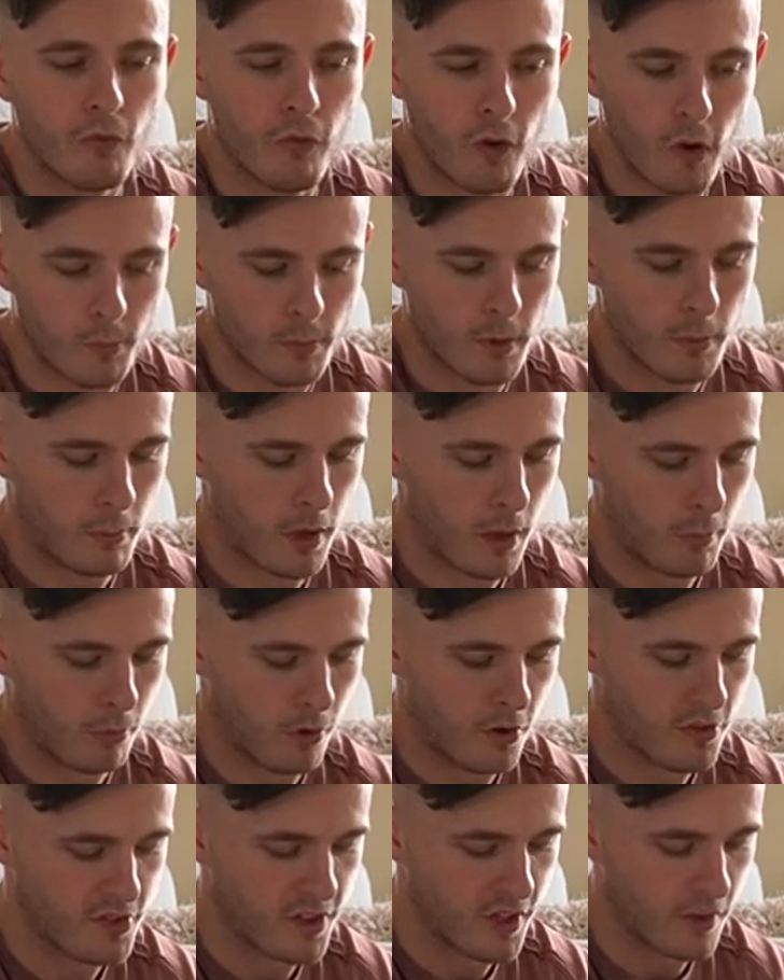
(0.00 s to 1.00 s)

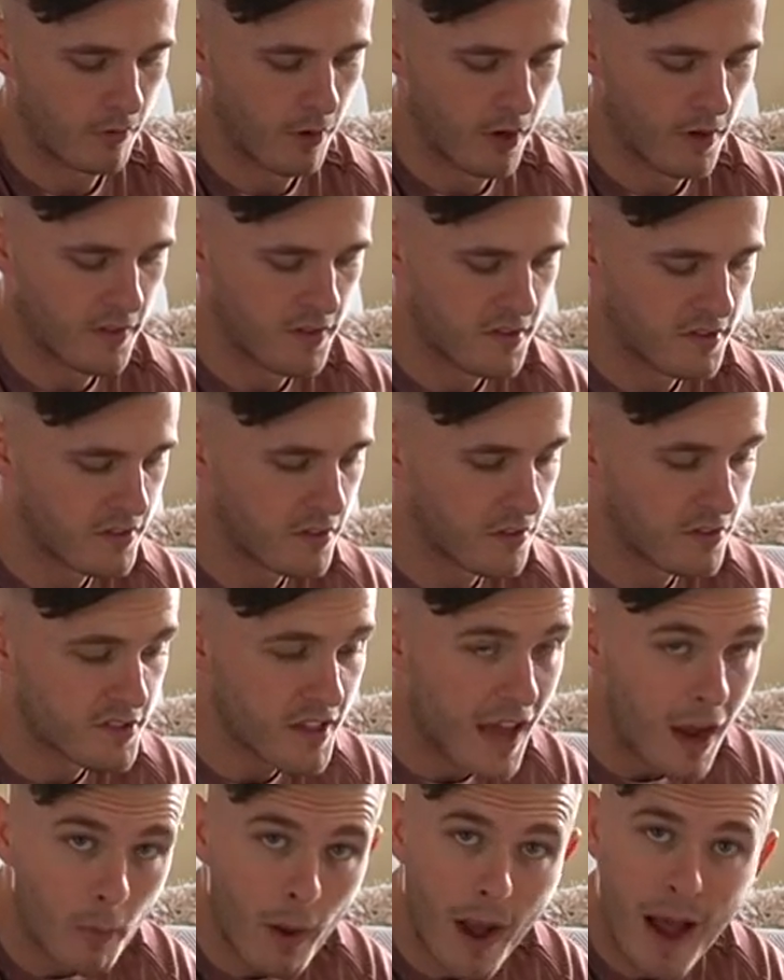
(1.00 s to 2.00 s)
MyProtein, right? This is the
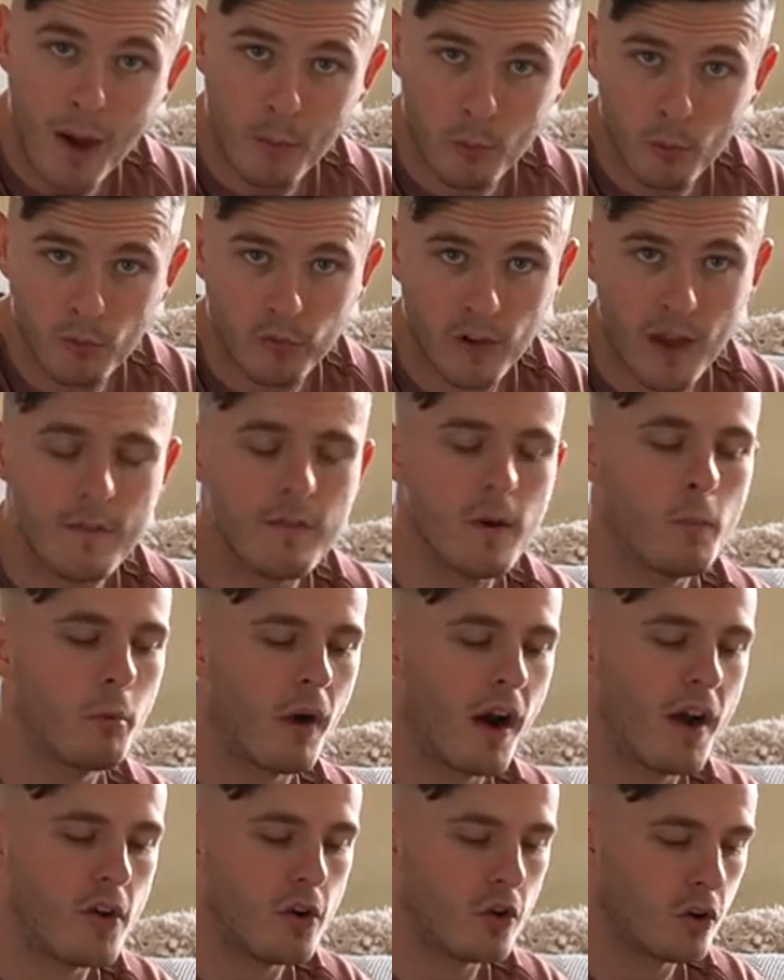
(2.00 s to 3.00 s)
sour apple flavour,
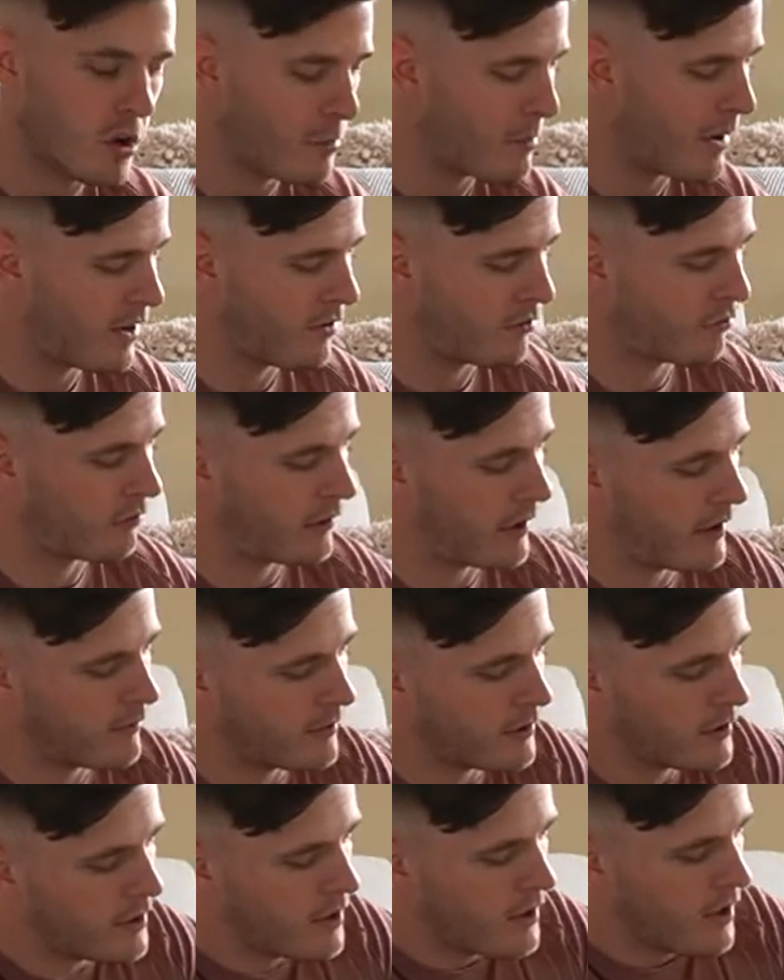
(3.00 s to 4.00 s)
brand new command
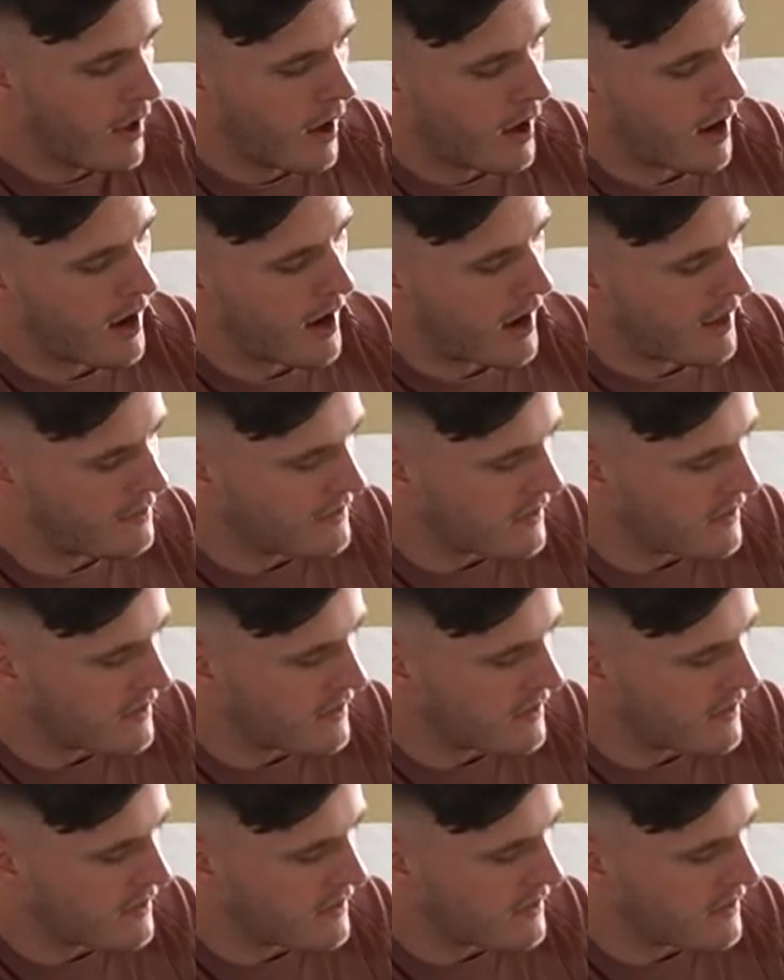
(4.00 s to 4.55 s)
flavour, and